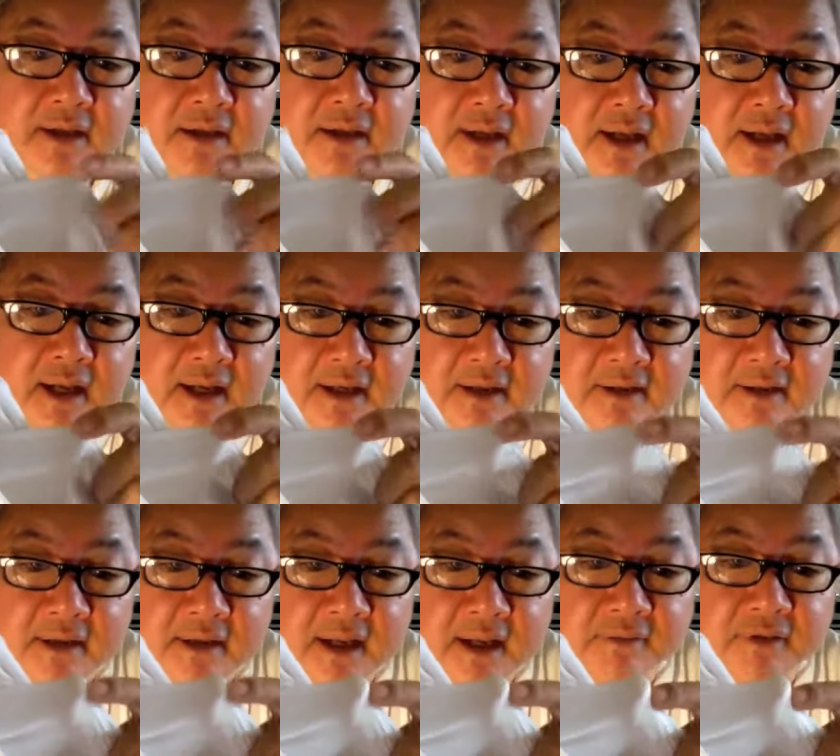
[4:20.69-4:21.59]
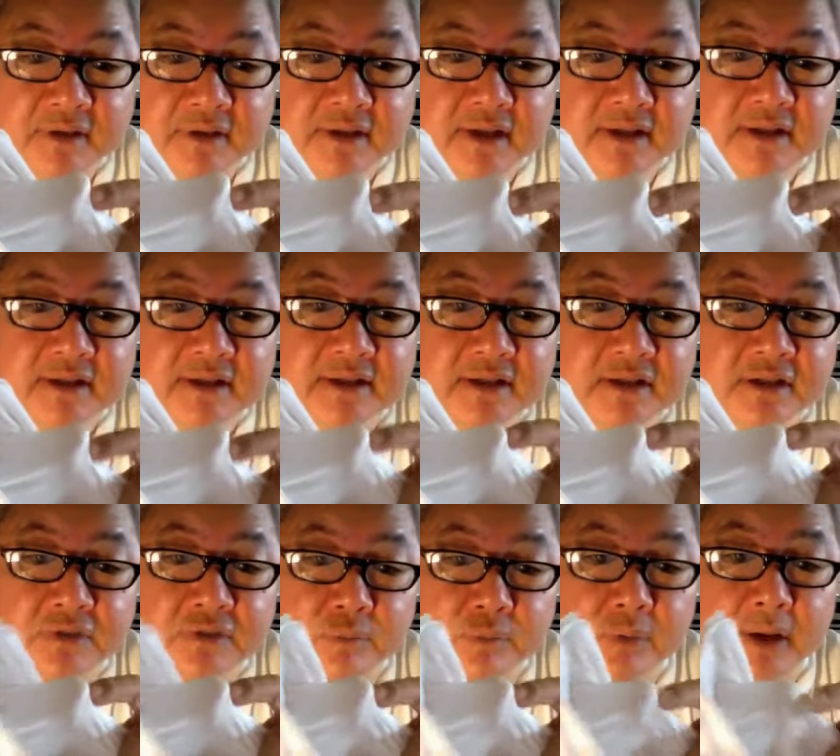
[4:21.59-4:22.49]
and have a tendency
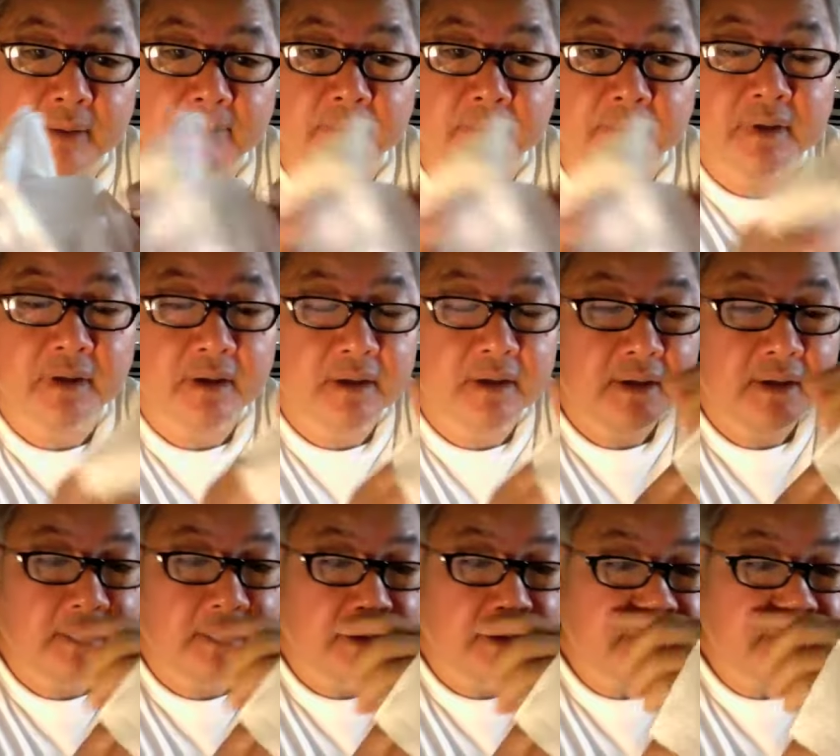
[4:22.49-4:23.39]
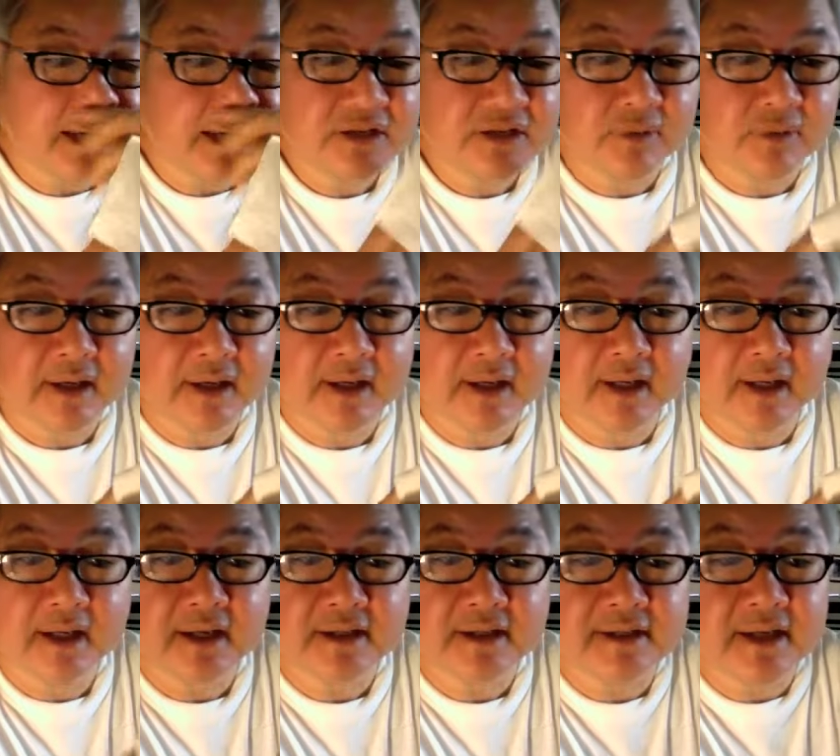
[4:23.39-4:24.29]
to rip. The Chinese one,
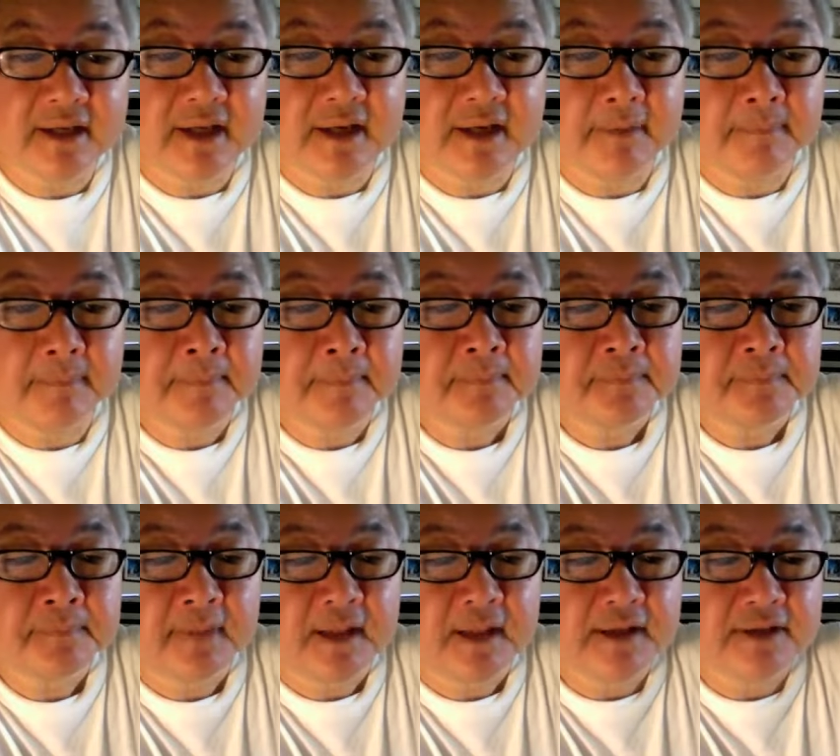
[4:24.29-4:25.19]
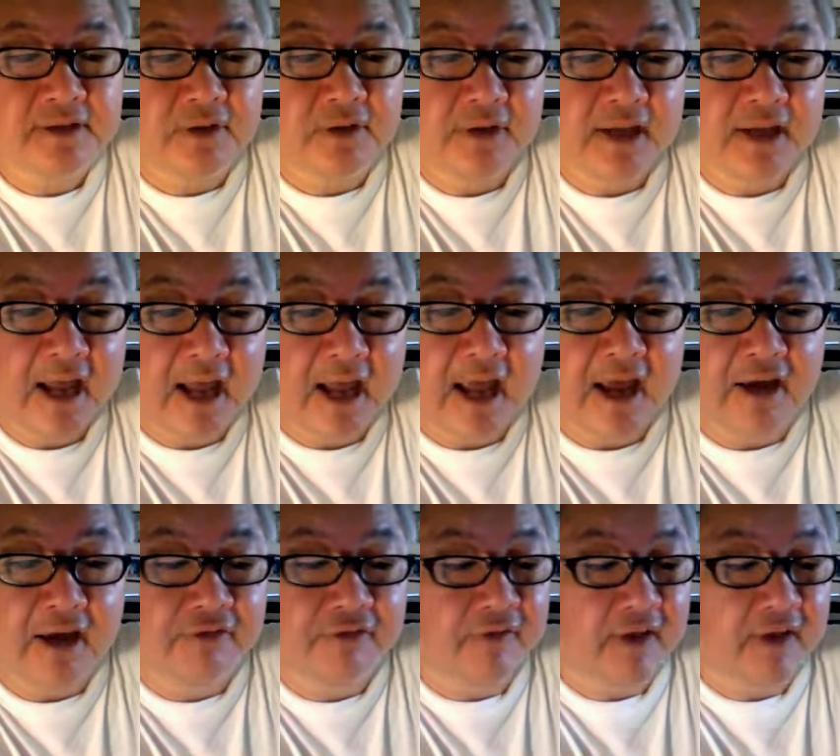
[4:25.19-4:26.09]
like I said, is only
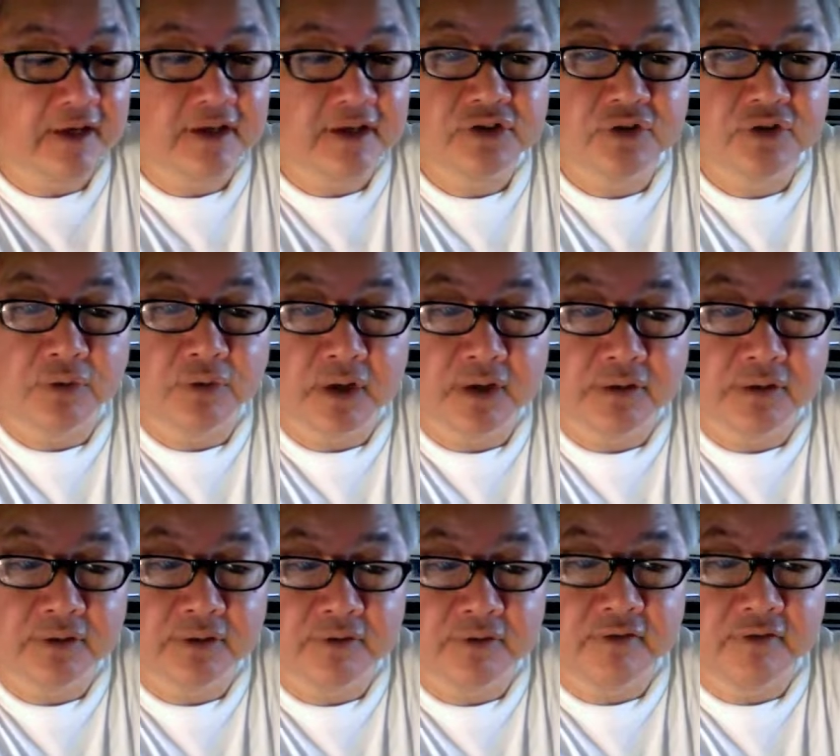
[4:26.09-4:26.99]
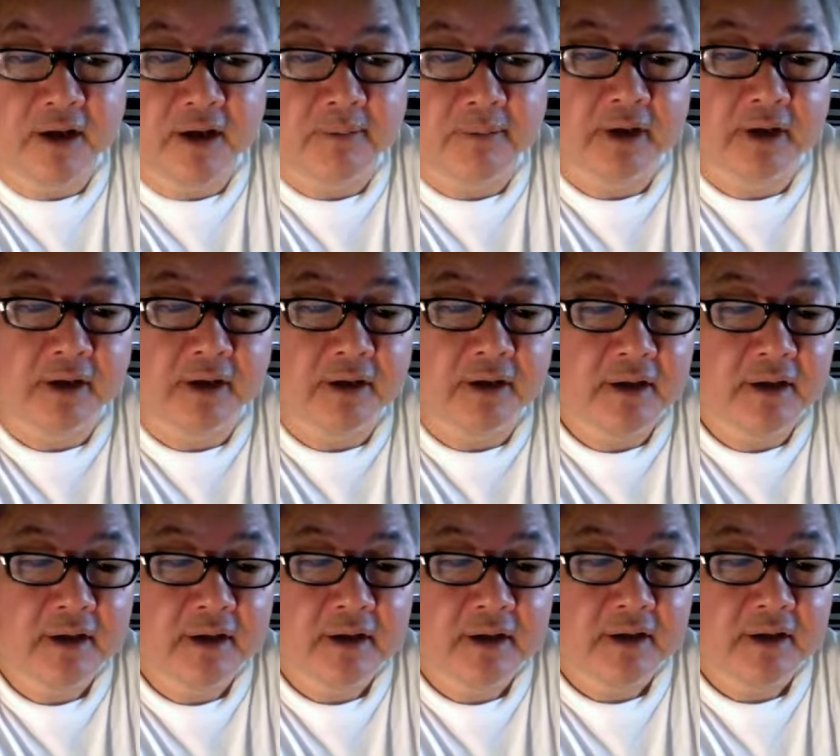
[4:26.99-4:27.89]
half and it's sewn onto the fabric.
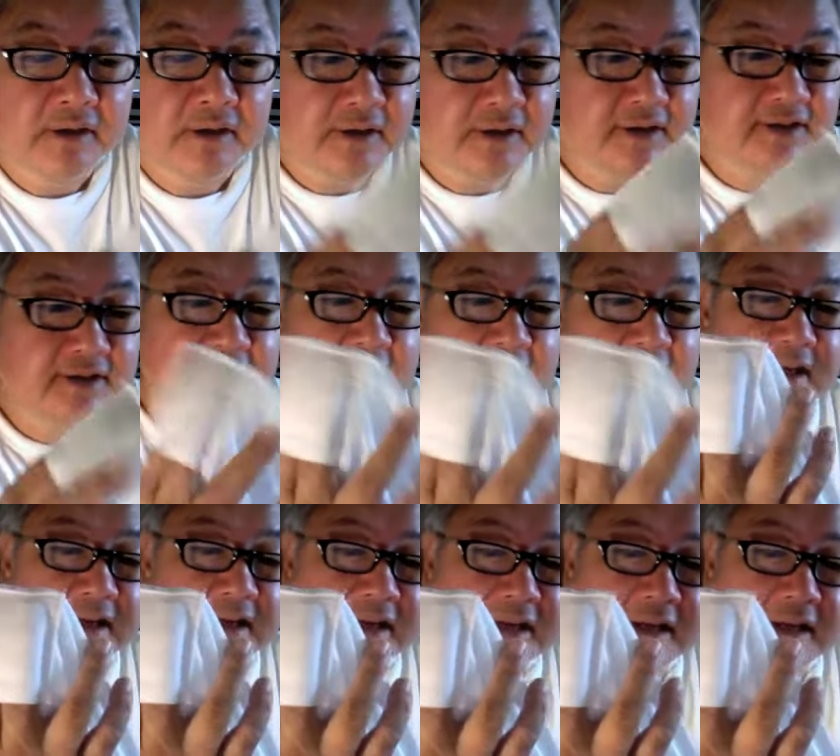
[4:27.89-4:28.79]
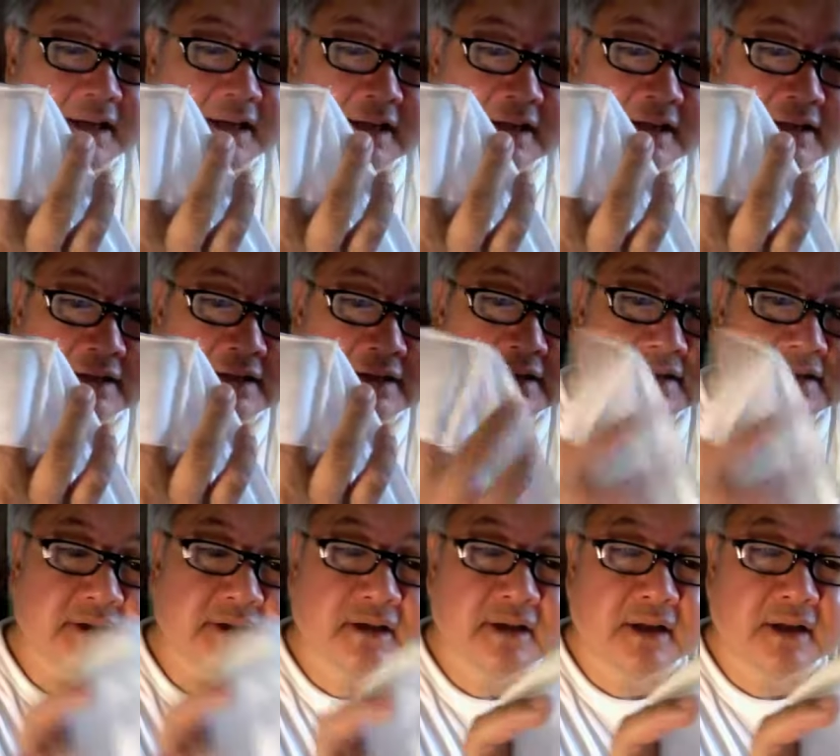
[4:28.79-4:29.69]
This thing is
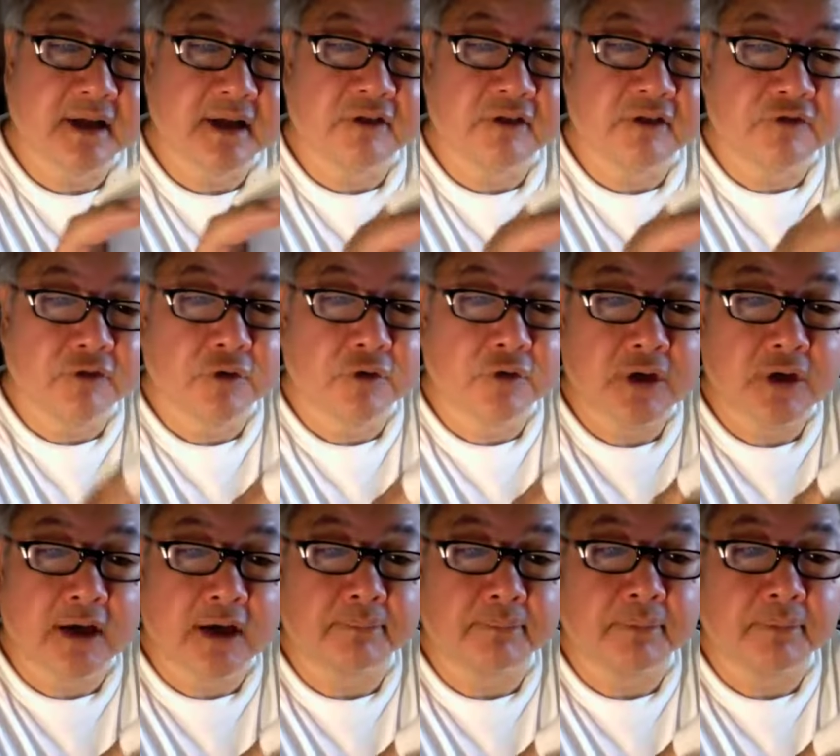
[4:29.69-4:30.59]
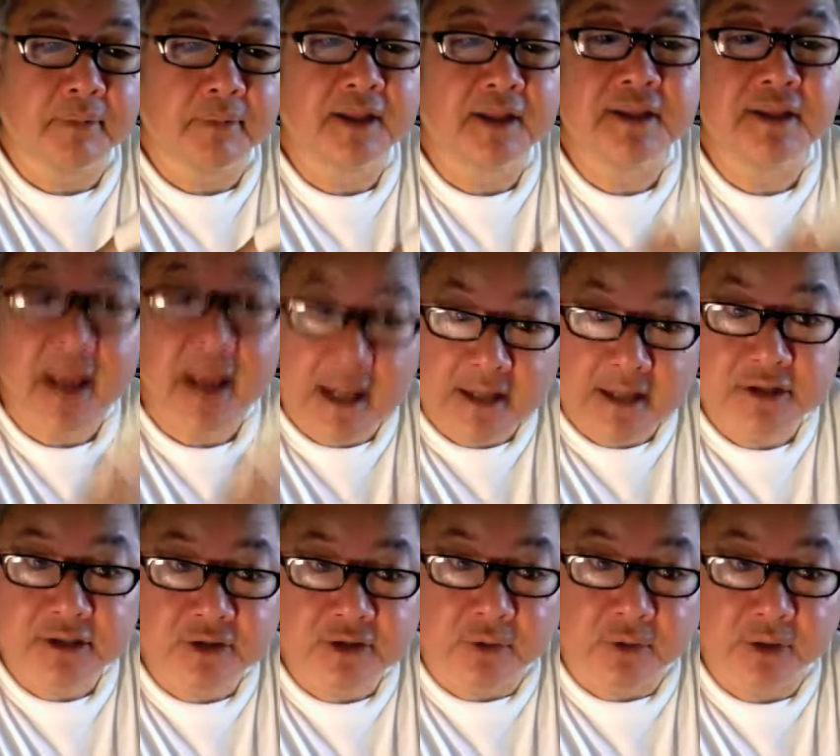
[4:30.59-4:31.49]
like a full cup and then
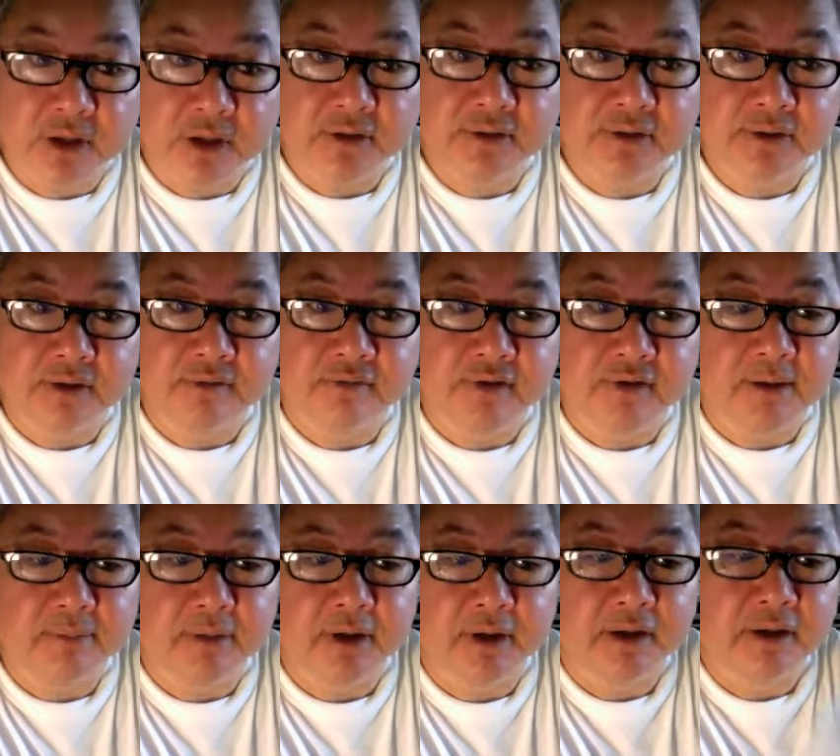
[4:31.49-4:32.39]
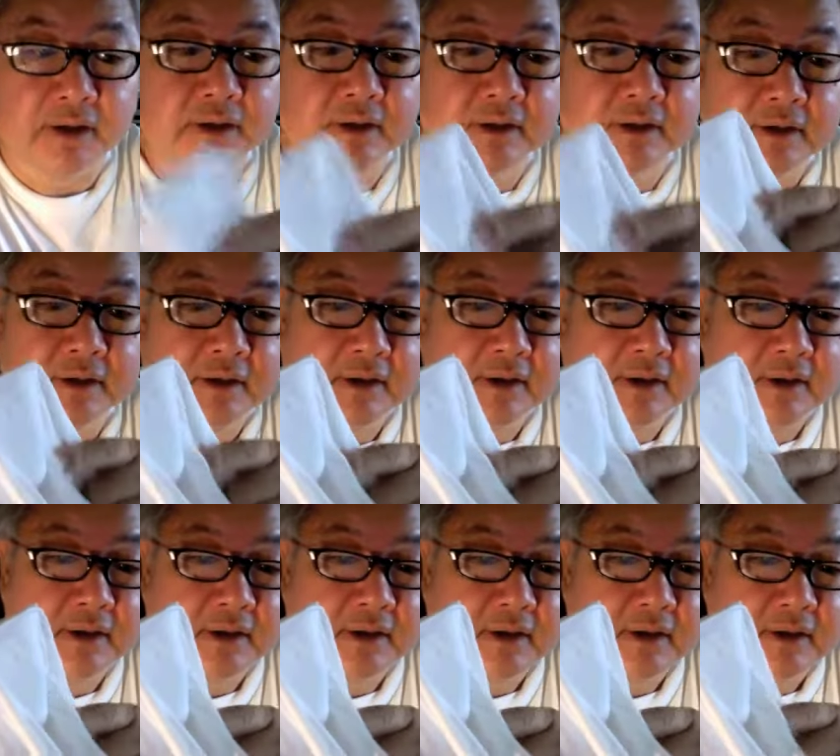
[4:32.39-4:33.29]
sewn onto the fabric.
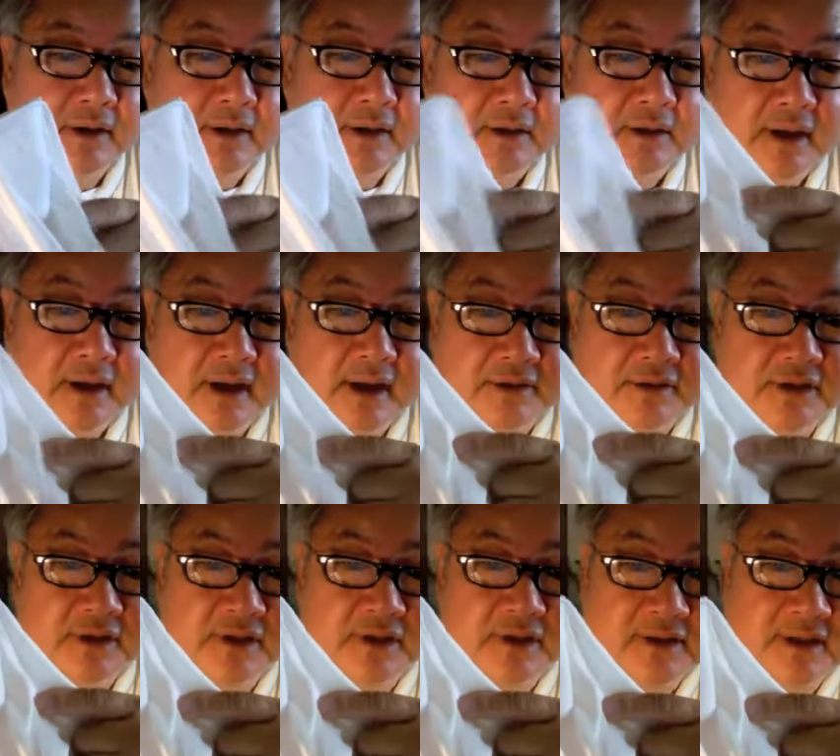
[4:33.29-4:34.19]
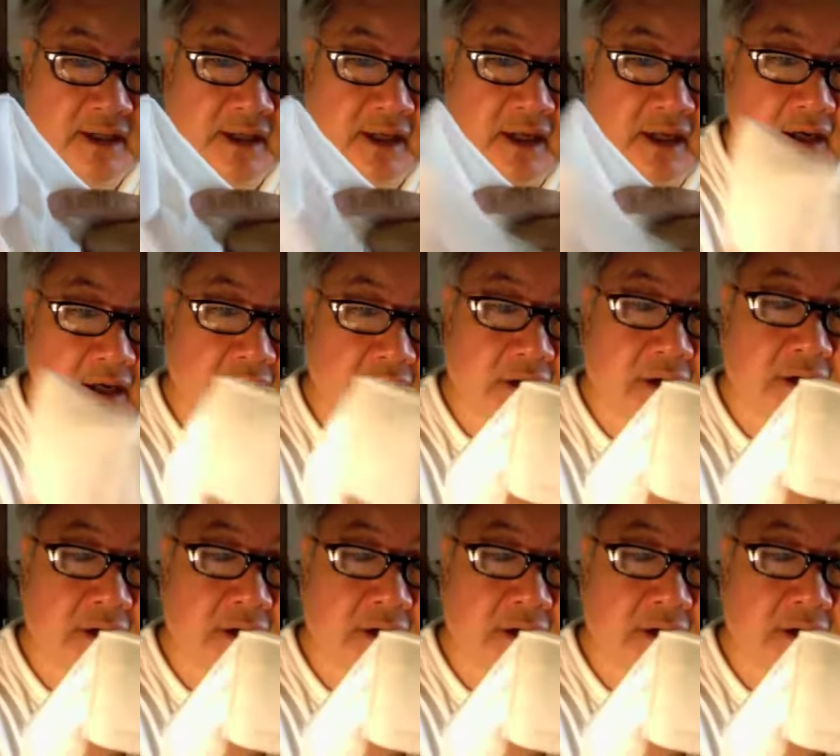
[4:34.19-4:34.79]
Okay, as you can see here,